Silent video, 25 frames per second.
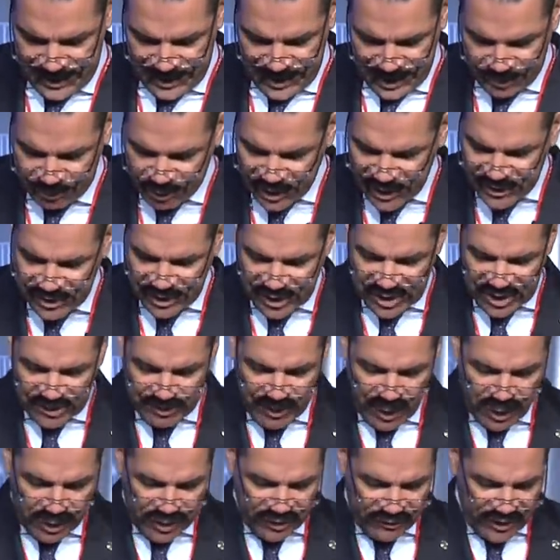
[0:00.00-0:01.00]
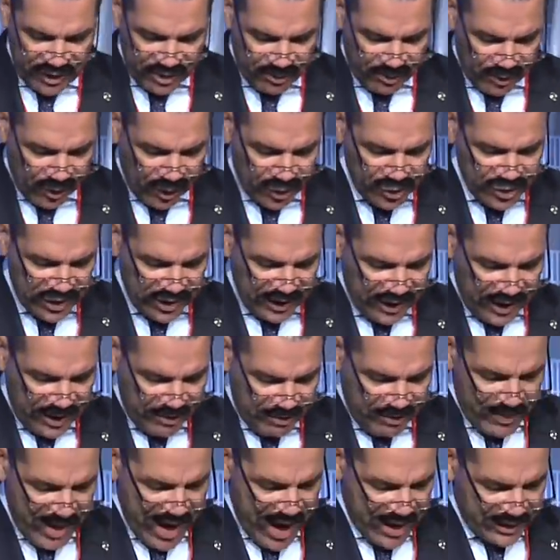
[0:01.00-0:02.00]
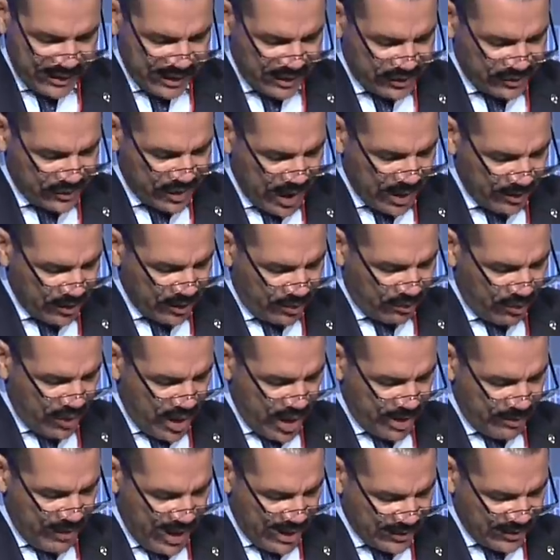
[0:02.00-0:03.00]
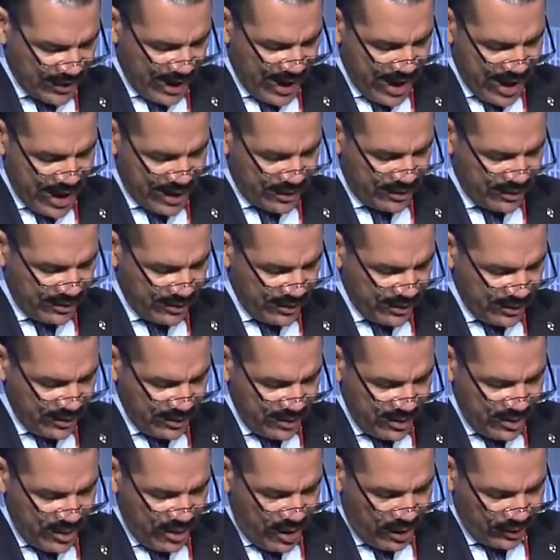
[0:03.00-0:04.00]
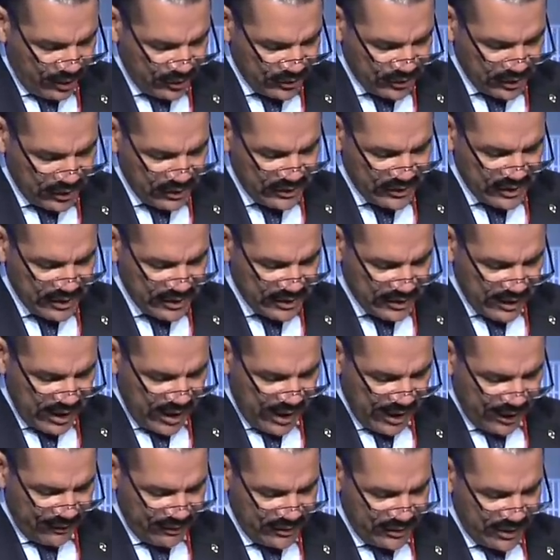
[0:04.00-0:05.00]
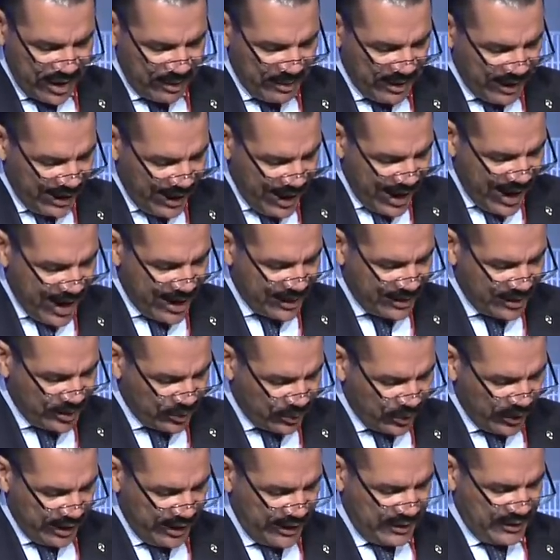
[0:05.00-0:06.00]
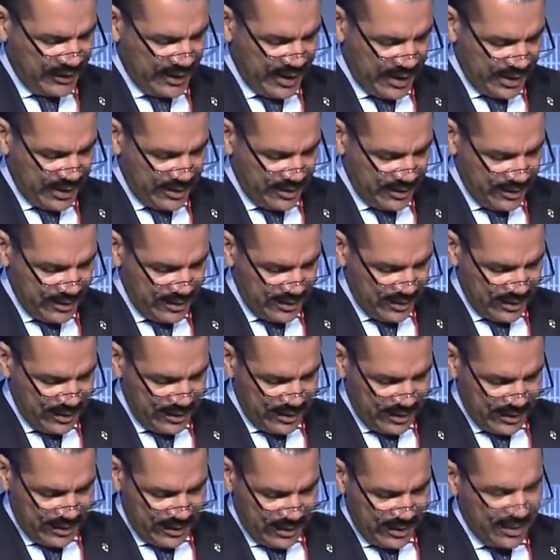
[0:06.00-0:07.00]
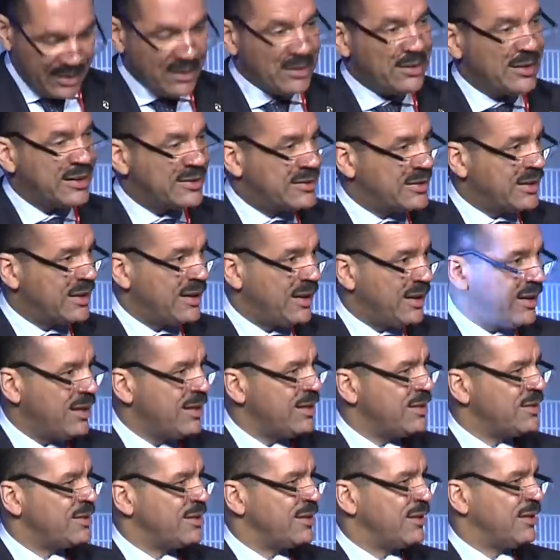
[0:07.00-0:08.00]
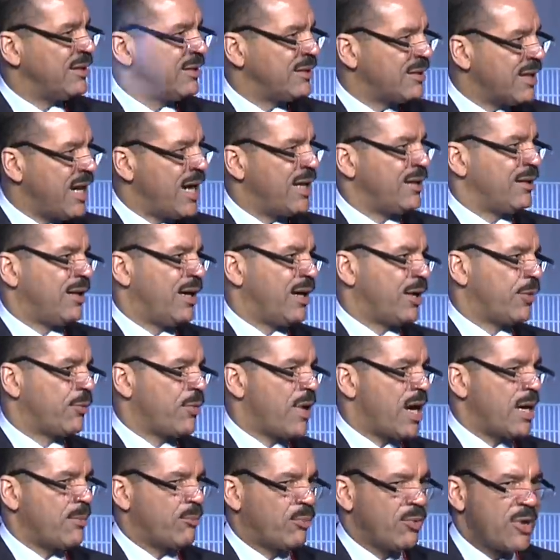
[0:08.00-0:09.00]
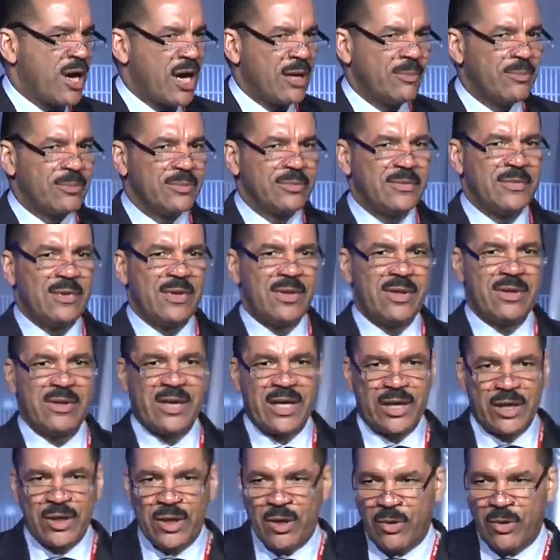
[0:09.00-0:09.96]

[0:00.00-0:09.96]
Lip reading: The president spoke of the emerging impact that cybercrime has had on our citizens' lives. Let me add to what he said. This is not a crime problem that